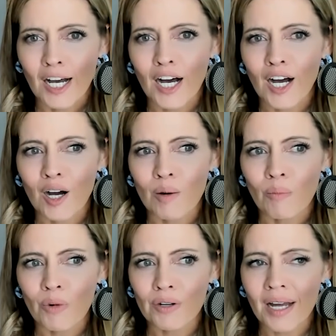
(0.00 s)

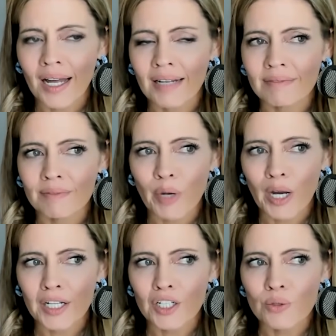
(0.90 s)
Um, we're not
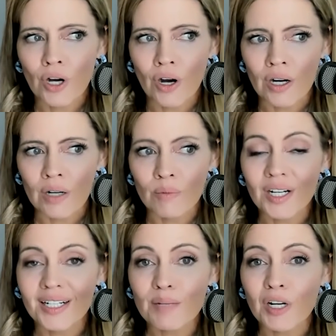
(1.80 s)
buying a new car. We're
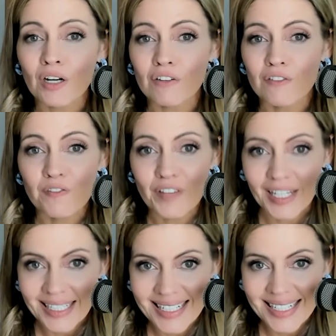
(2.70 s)
going to get my car
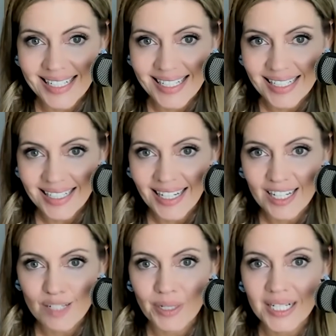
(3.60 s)
fixed. It
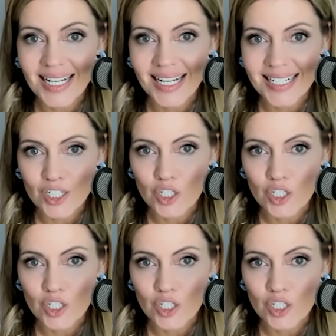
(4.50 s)
has a big dent in the